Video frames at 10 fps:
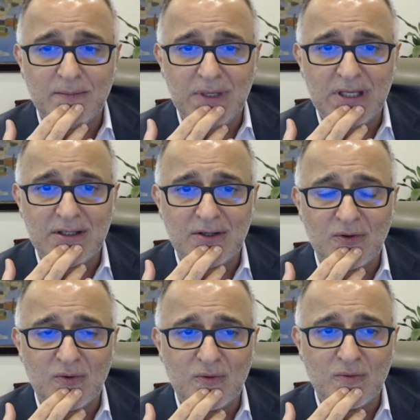you
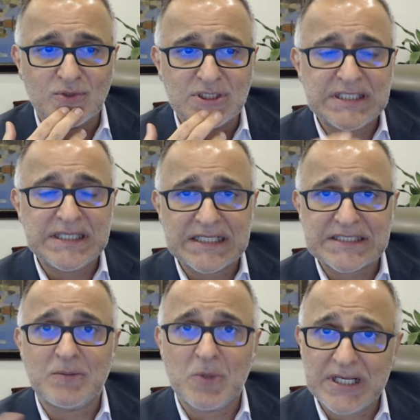know, see that
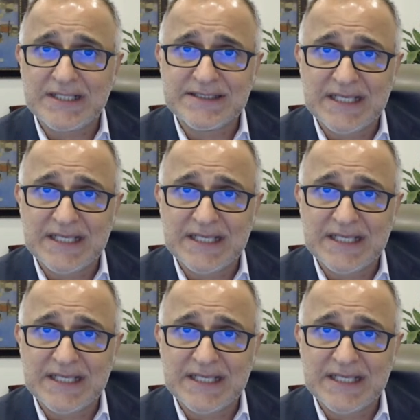someone else